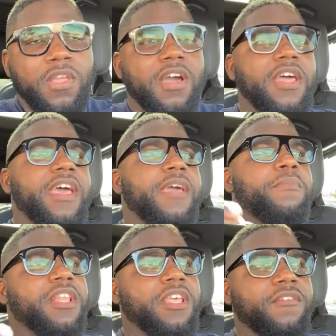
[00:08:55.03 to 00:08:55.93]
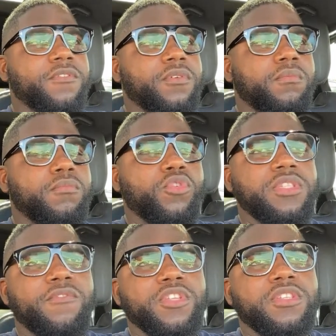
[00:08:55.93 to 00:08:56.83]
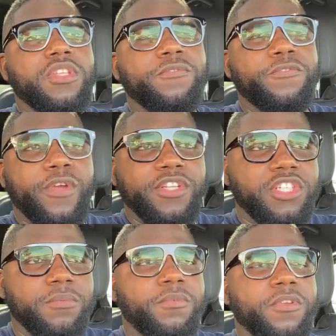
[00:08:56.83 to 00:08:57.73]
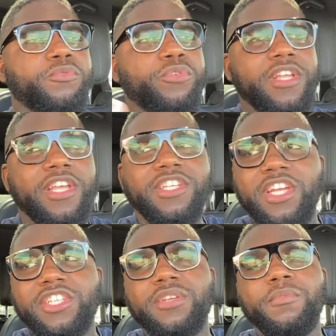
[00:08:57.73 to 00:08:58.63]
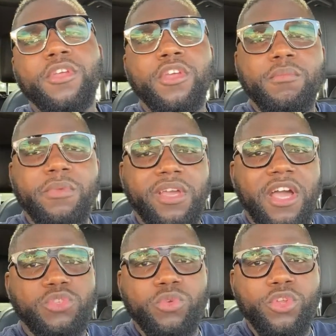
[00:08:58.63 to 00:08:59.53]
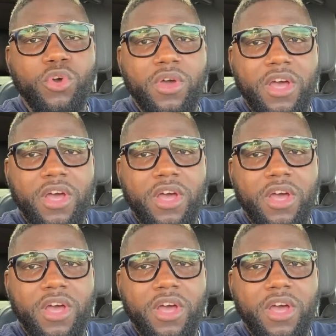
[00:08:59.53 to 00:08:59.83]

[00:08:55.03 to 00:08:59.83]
And I believe most of us in friendship, in relationship, because we don't